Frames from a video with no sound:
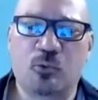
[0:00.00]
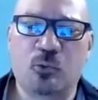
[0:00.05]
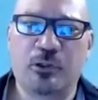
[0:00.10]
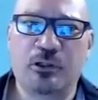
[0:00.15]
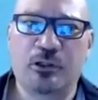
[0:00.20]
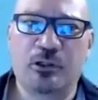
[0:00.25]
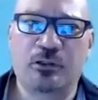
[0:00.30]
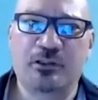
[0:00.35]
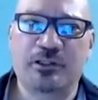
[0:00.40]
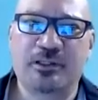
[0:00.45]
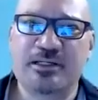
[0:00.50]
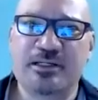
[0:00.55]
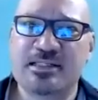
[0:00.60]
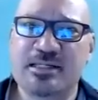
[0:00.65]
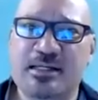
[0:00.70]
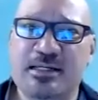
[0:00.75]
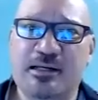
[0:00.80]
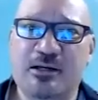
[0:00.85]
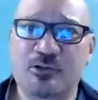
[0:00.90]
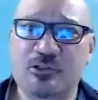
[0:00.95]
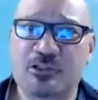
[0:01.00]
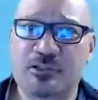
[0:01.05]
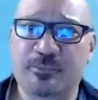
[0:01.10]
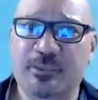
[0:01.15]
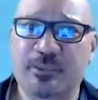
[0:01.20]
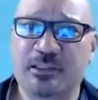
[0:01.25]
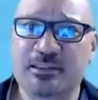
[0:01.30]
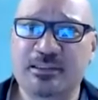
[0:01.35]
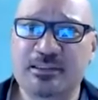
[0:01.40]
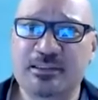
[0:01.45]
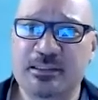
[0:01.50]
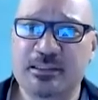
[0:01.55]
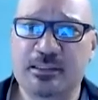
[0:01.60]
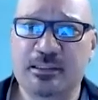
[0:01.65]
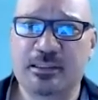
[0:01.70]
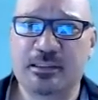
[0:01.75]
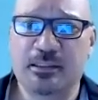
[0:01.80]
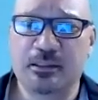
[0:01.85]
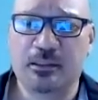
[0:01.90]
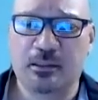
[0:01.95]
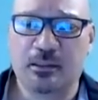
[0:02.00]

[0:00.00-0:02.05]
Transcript: where there is accountability